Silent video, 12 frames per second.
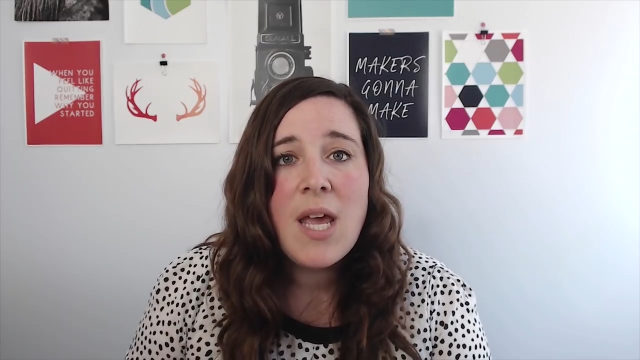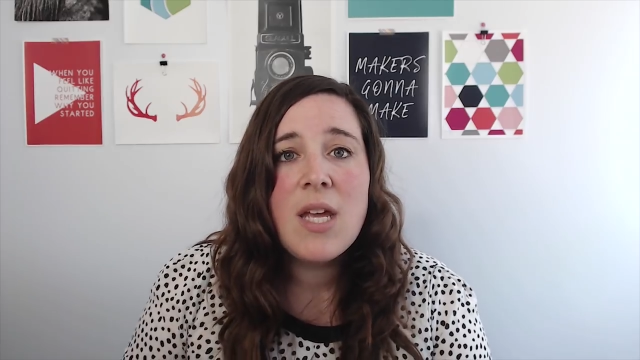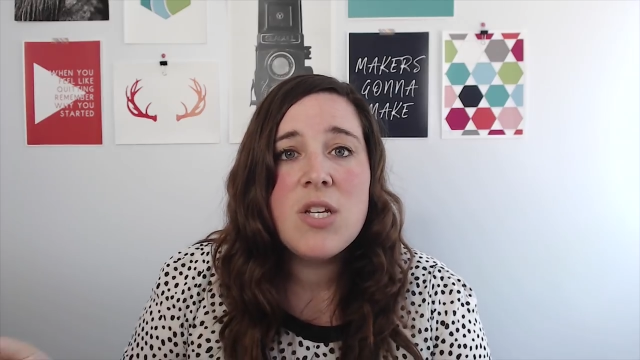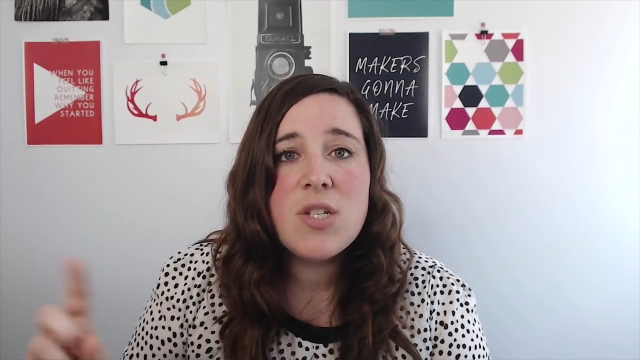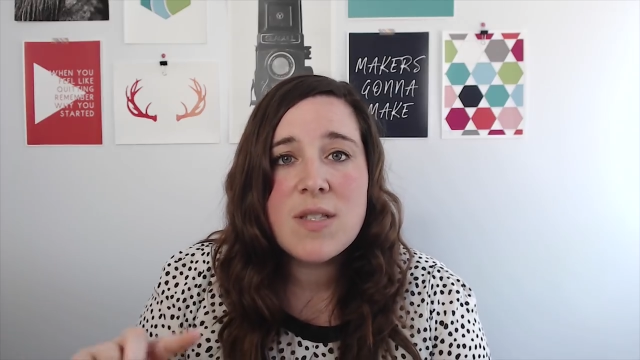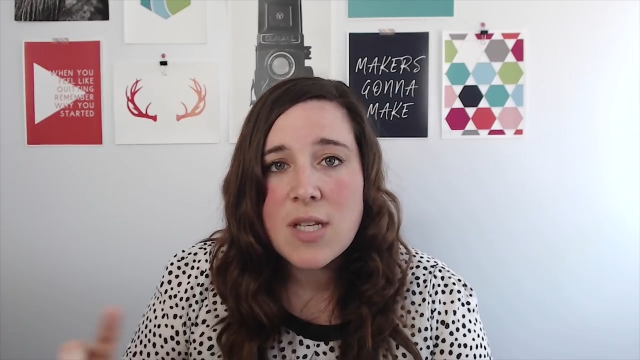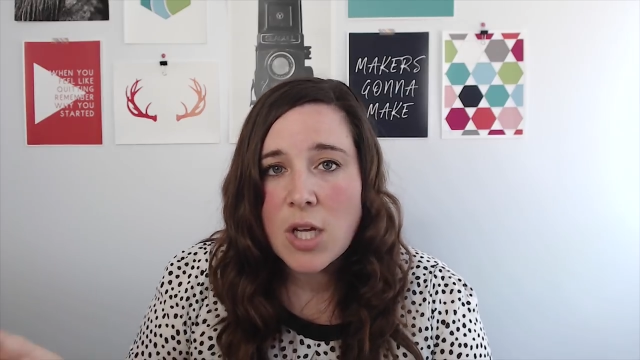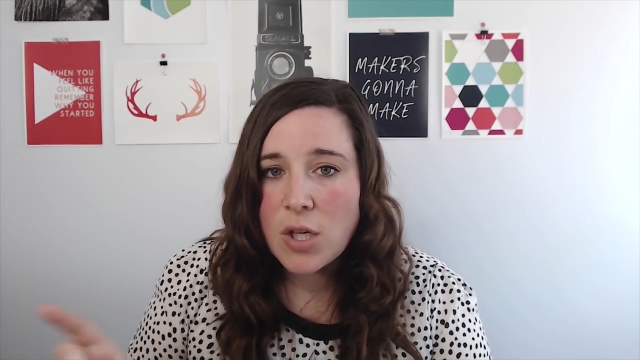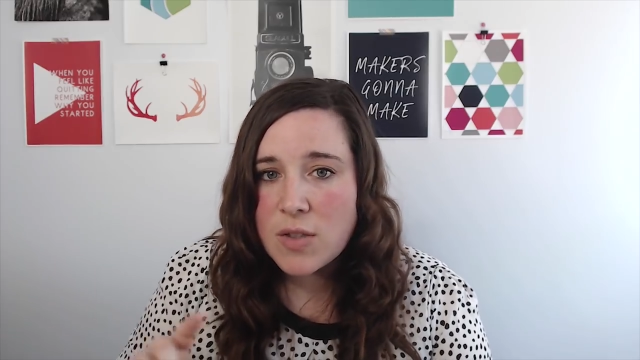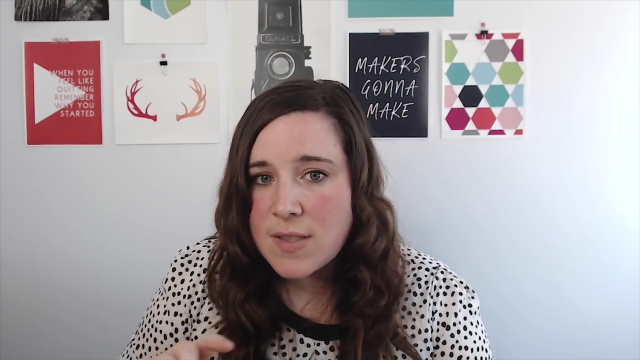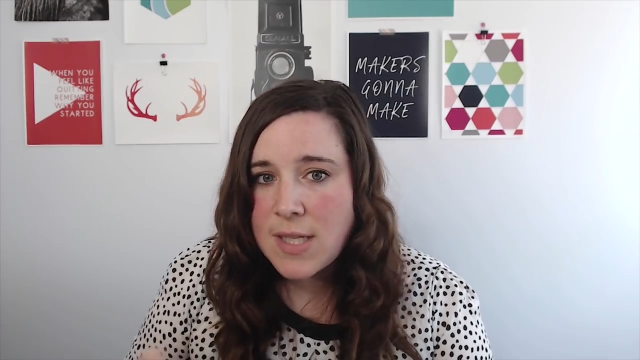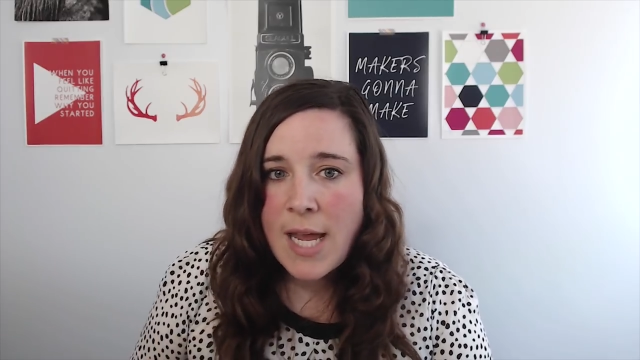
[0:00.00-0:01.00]
Just
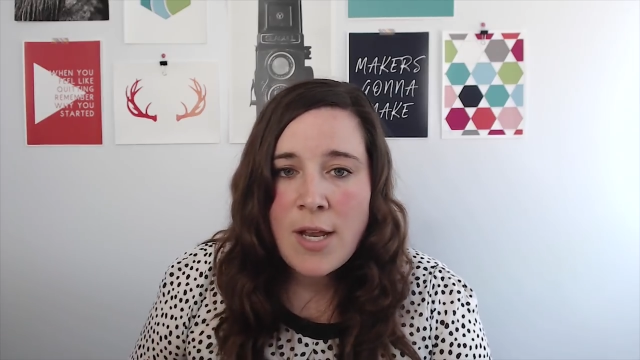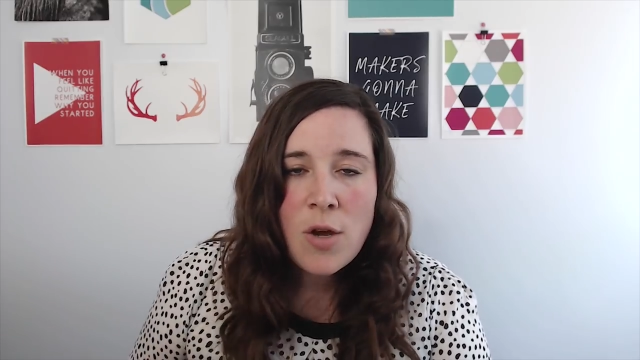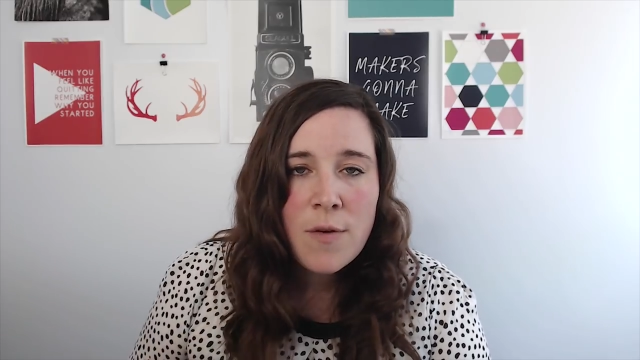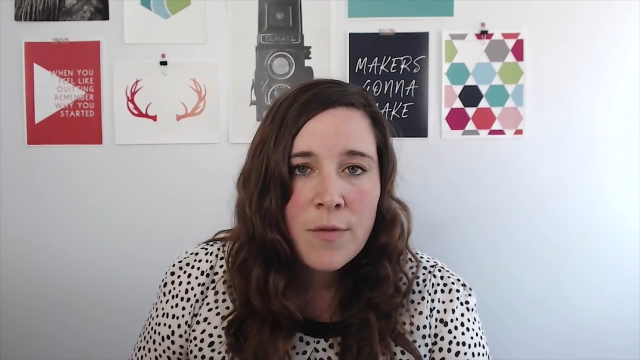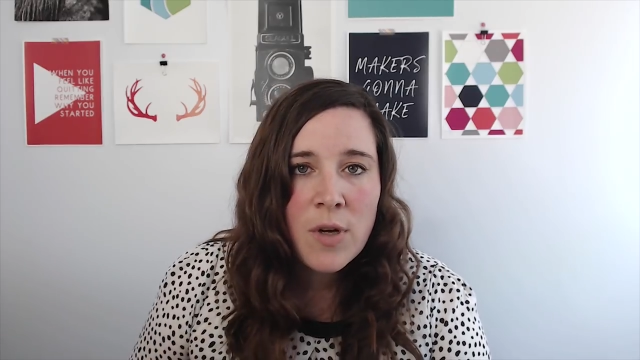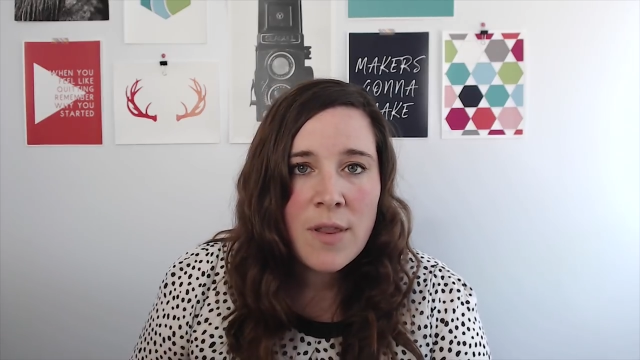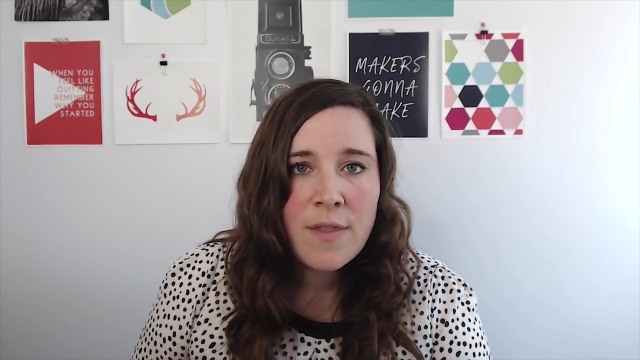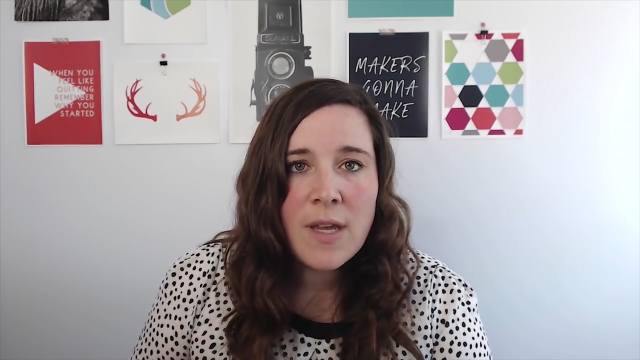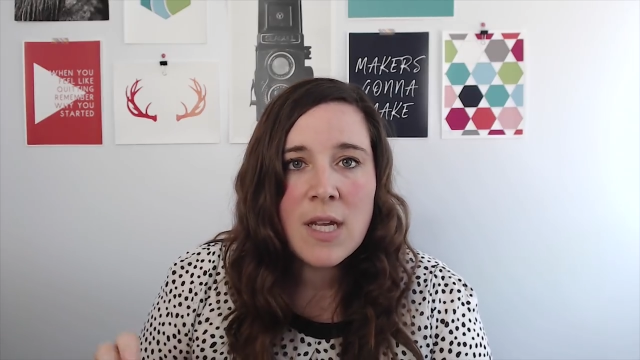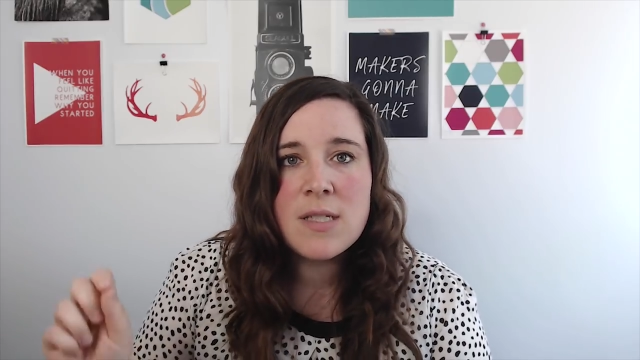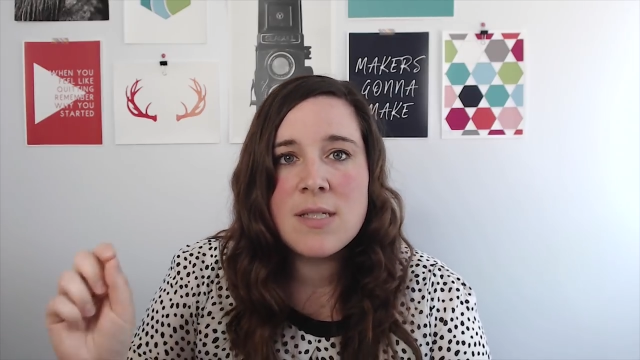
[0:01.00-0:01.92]
scan over it and think,